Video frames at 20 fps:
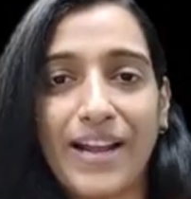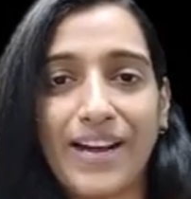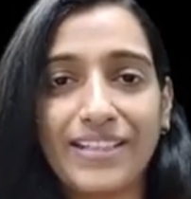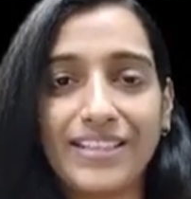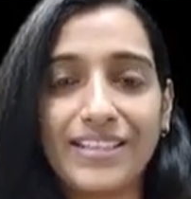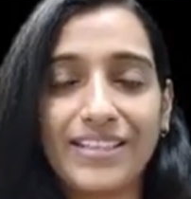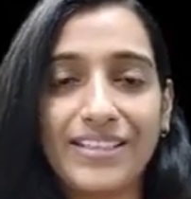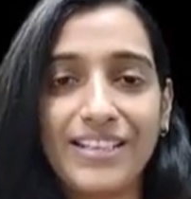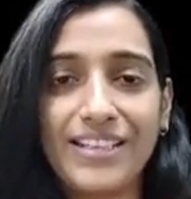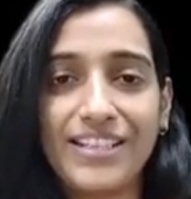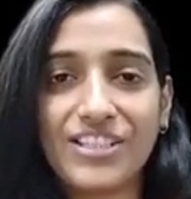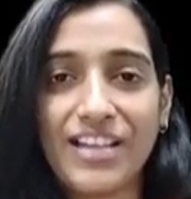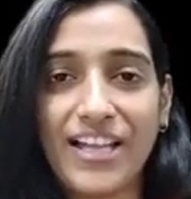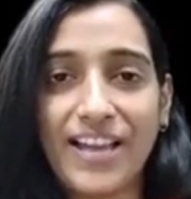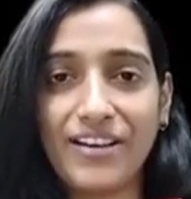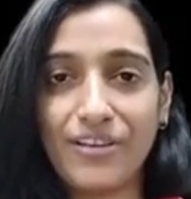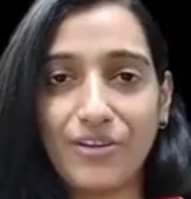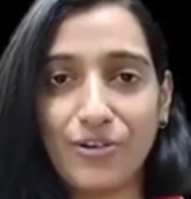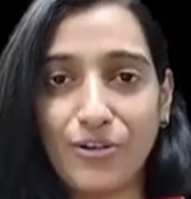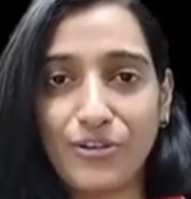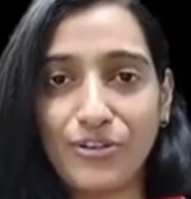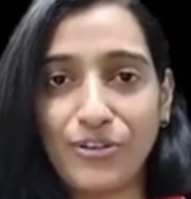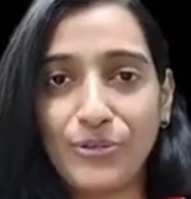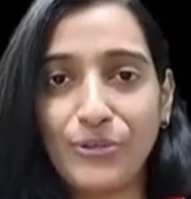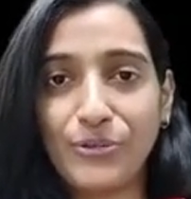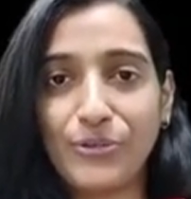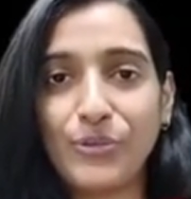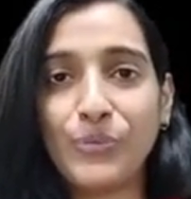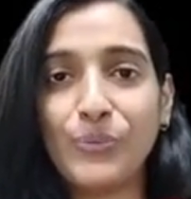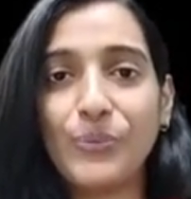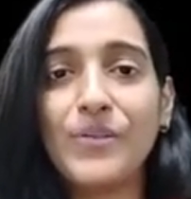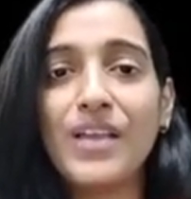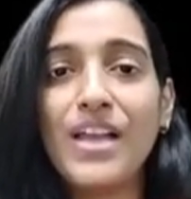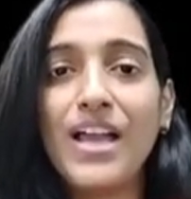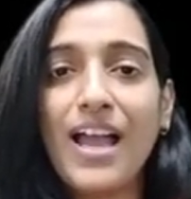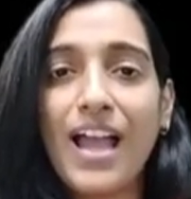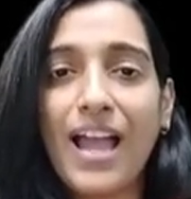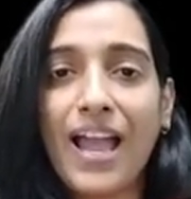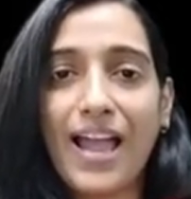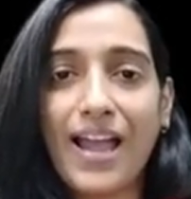Practically channel on YouTube
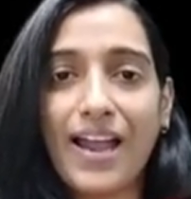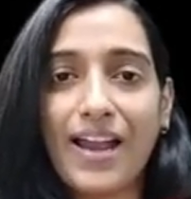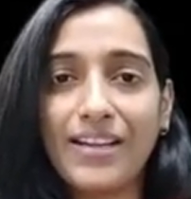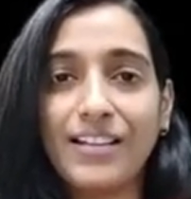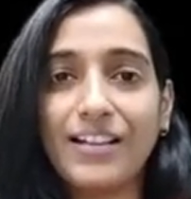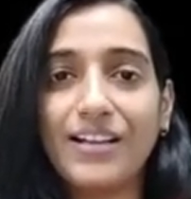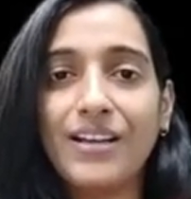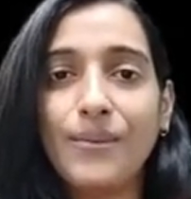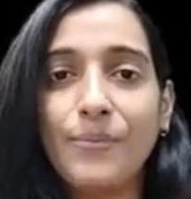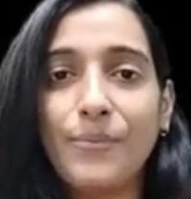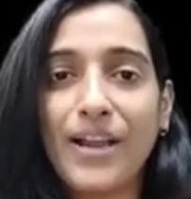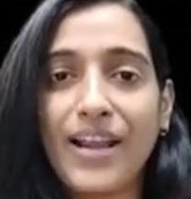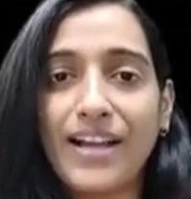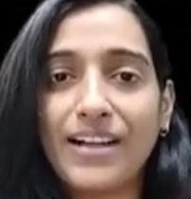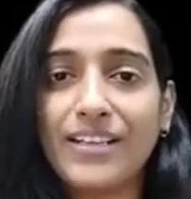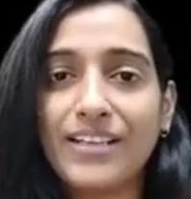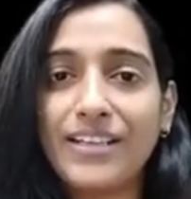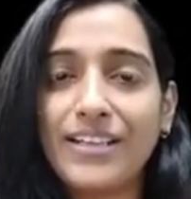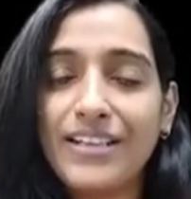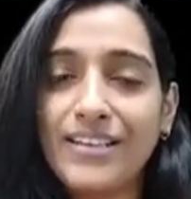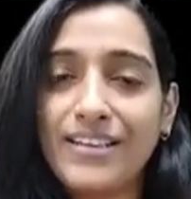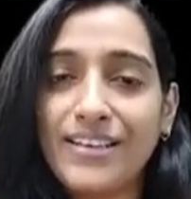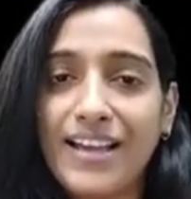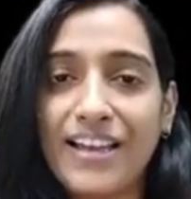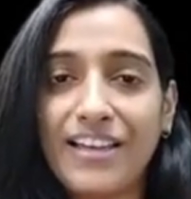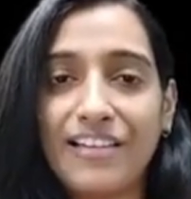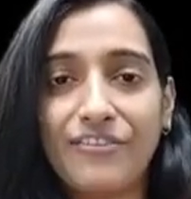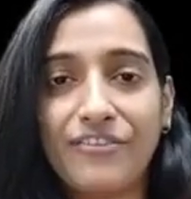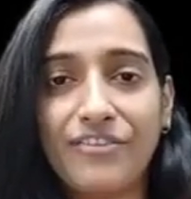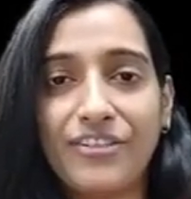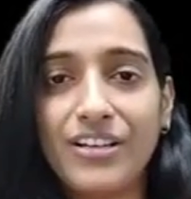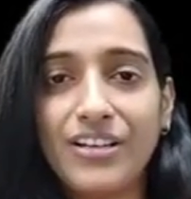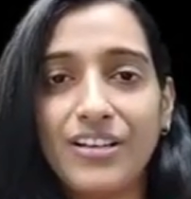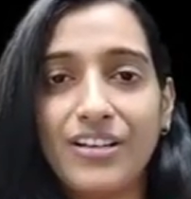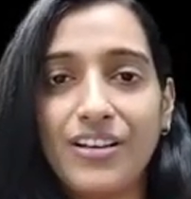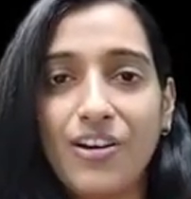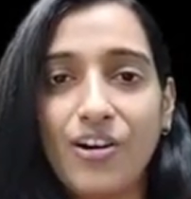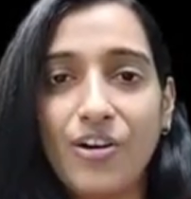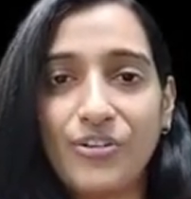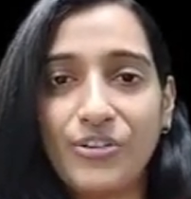and Practically Live
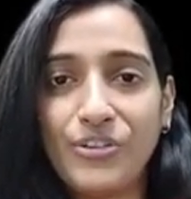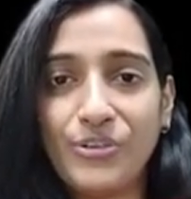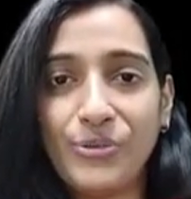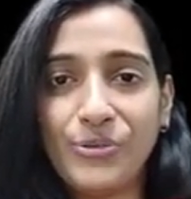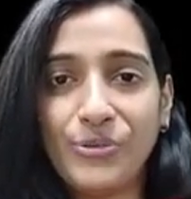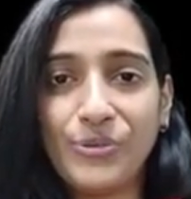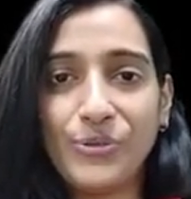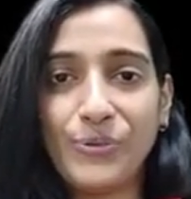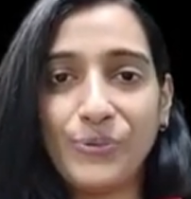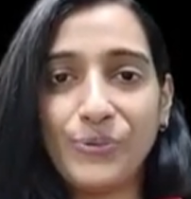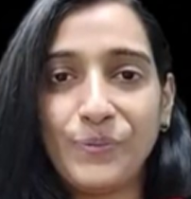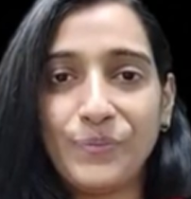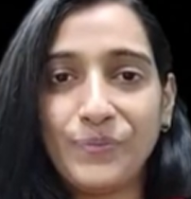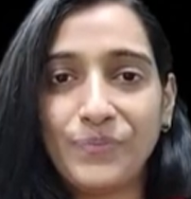on YouTube.